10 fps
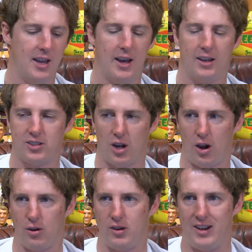
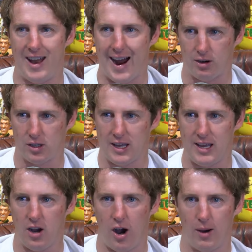So
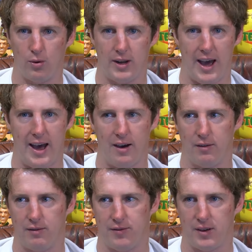narrowly, I would
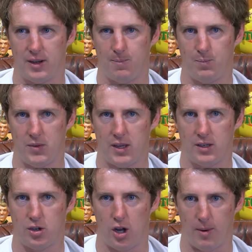have
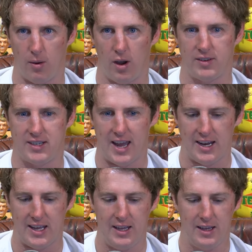Turbo over
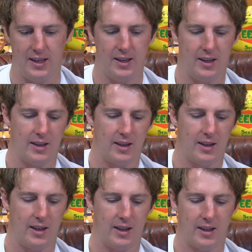Teddy.
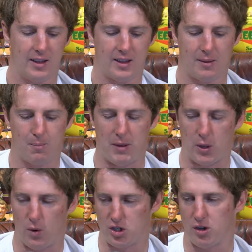
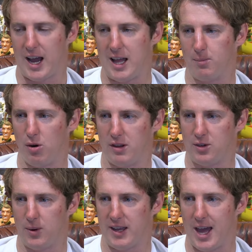Big watch on Kalen Ponga
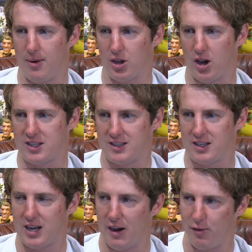this week, how he goes against
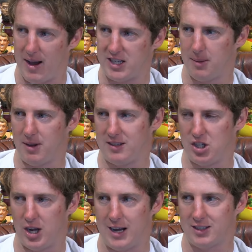a tougher matchup against the
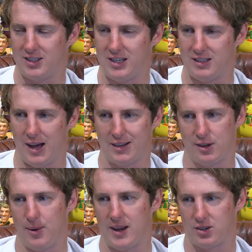Sharks because his last
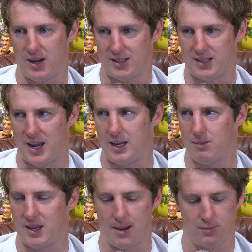3 weeks are outstanding.
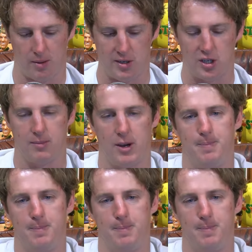But yeah, Tommy Turbo.